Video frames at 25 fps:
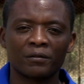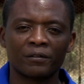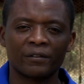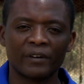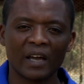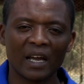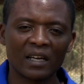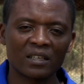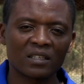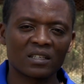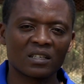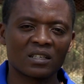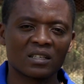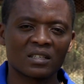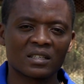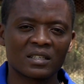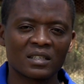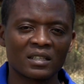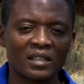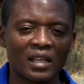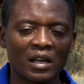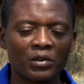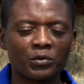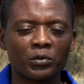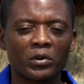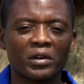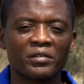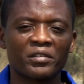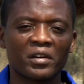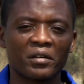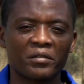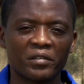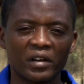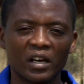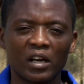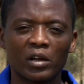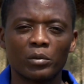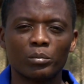vaccines that we have
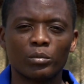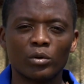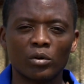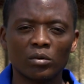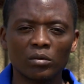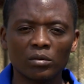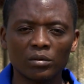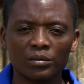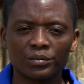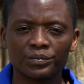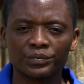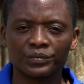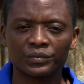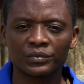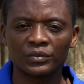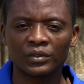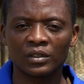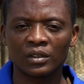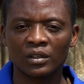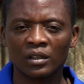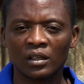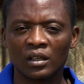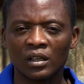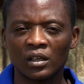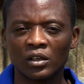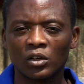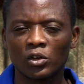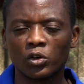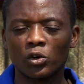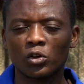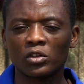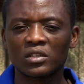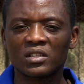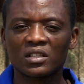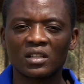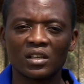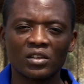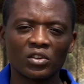available
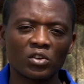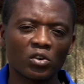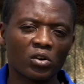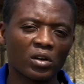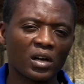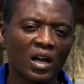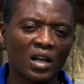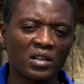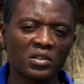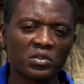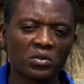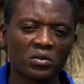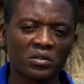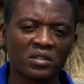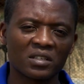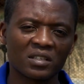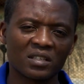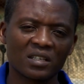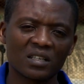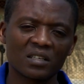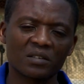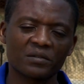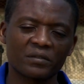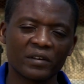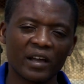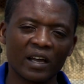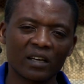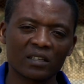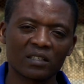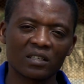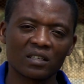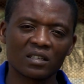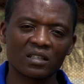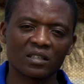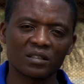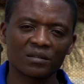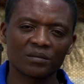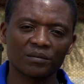include the Newcastle disease
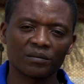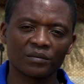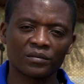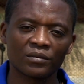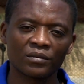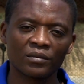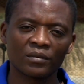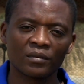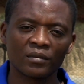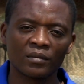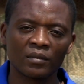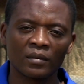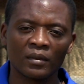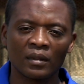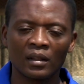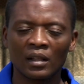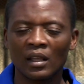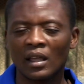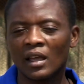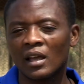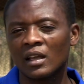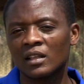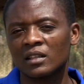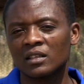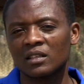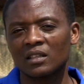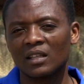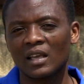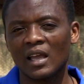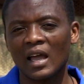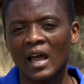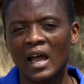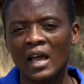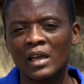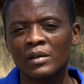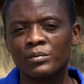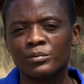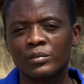vaccine and the
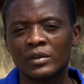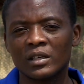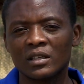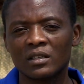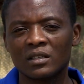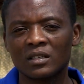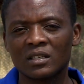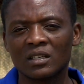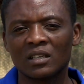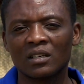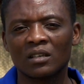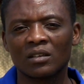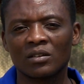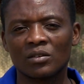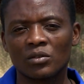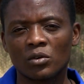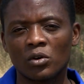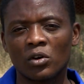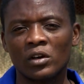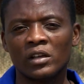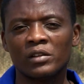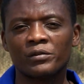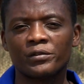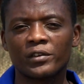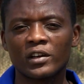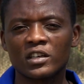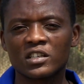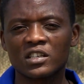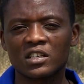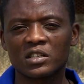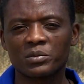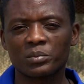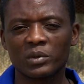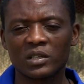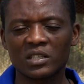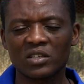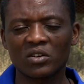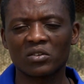IBD, or
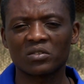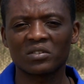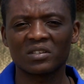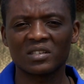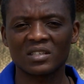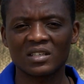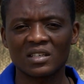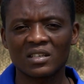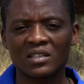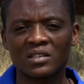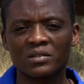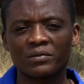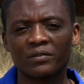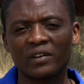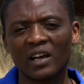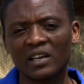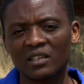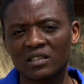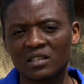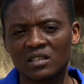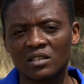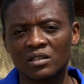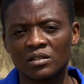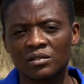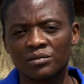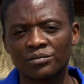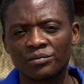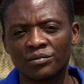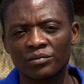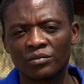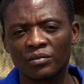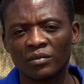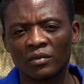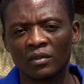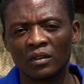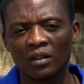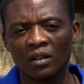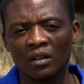infectious basal disease vaccine.
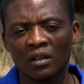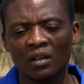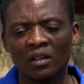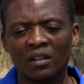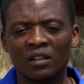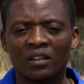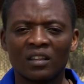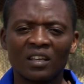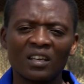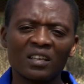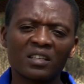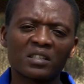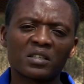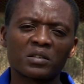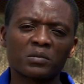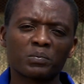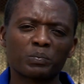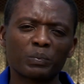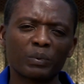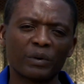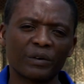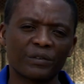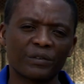These